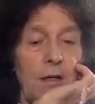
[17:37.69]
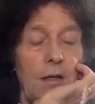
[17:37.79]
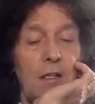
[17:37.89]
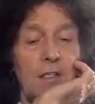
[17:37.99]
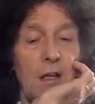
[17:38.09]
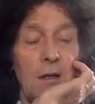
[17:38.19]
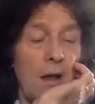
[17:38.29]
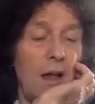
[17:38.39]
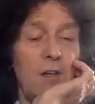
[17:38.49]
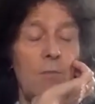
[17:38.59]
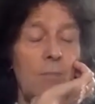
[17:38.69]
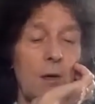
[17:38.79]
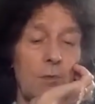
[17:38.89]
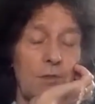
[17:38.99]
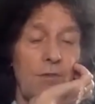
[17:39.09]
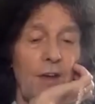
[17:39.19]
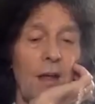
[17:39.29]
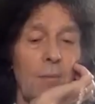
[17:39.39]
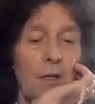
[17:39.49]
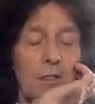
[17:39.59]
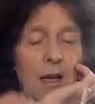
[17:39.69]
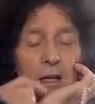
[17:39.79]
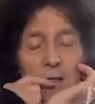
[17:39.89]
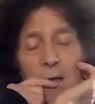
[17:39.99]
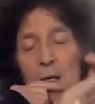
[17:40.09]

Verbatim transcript: and he said I knew Mick was a fan because I had